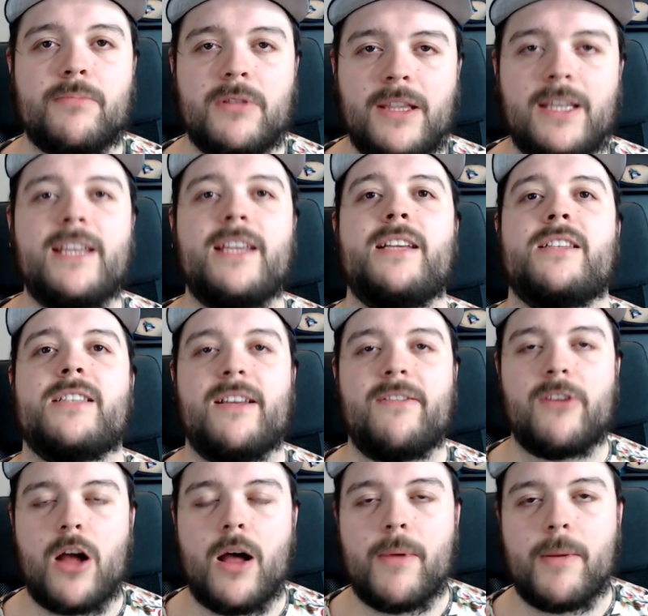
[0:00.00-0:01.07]
please leave
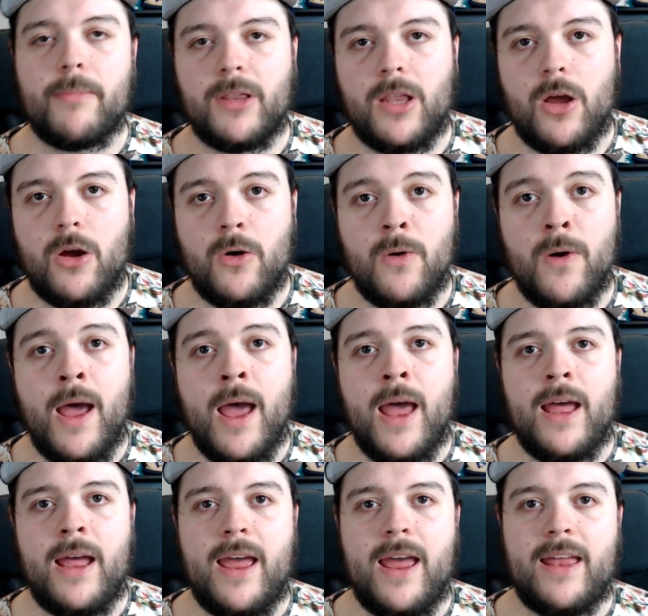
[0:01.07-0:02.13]
a comment below
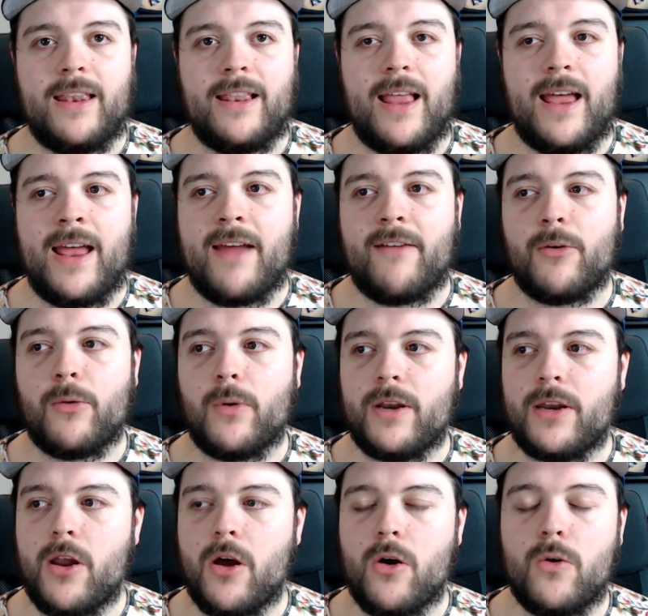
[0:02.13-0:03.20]
and let
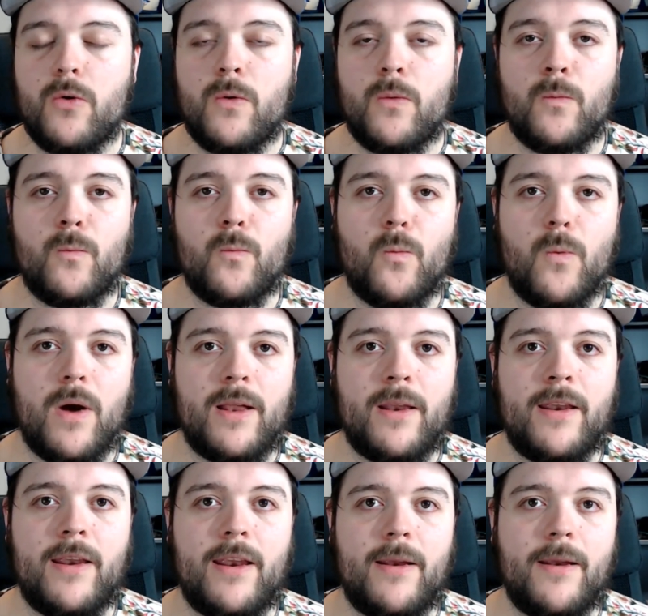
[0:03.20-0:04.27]
everyone know what